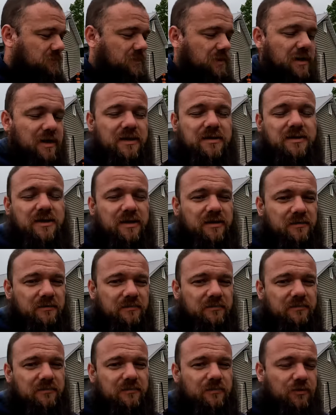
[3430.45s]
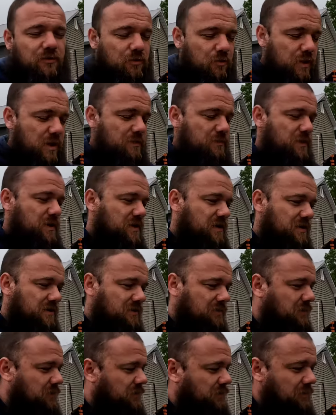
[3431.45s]
Like I said, great
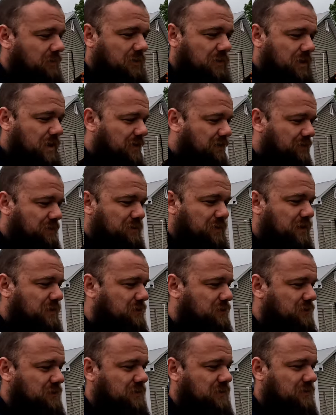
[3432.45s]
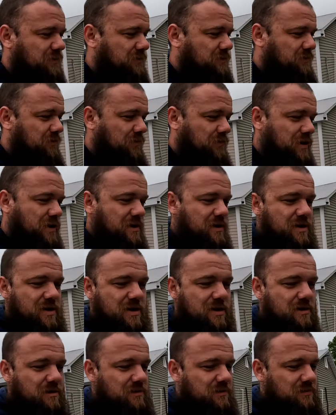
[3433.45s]
weekend. Everybody was awesome. Great
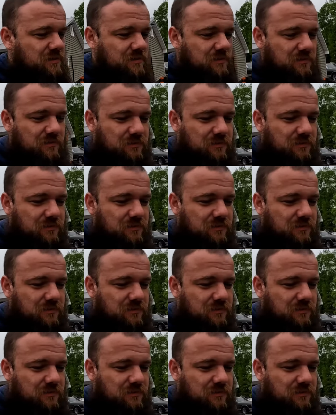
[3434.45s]
guys.